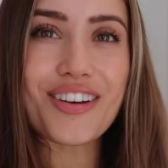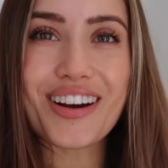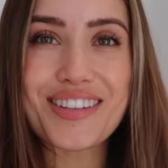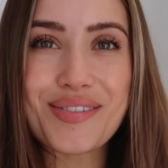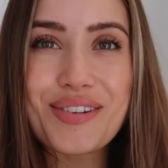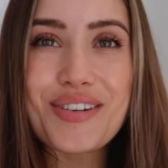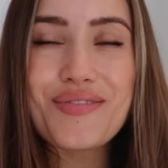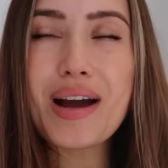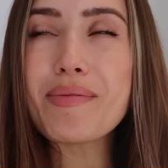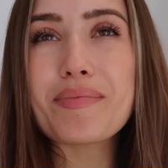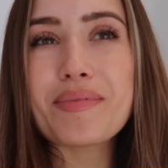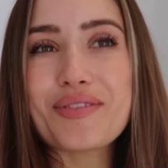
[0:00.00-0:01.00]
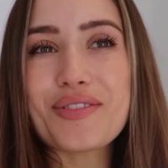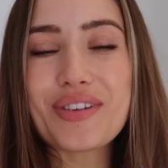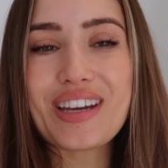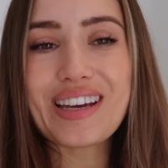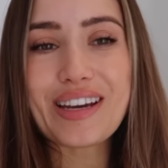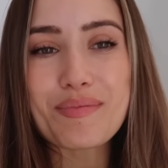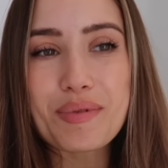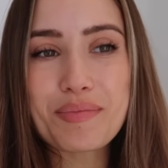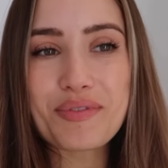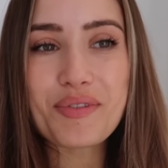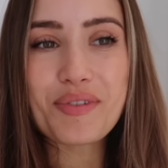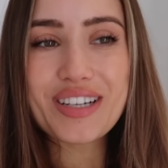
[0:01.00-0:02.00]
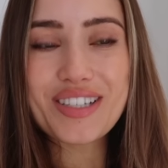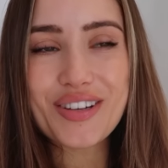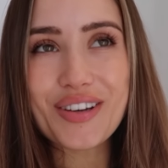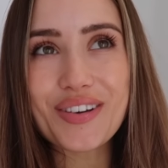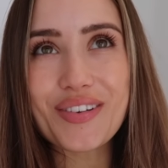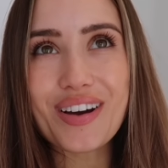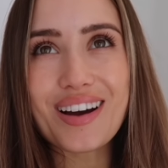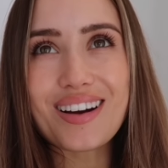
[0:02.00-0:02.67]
guys, I'm gonna wrap up the vlog here, but before I do,